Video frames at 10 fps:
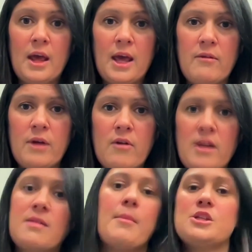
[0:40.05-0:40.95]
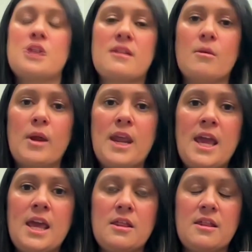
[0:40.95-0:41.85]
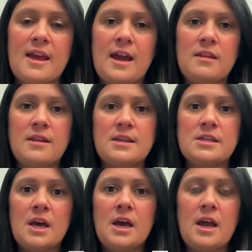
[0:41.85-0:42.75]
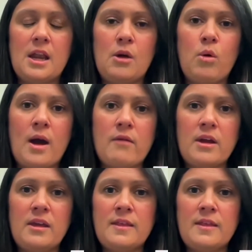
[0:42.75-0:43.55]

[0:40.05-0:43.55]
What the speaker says: Here in Greater Manchester, when he instigated an inquiry,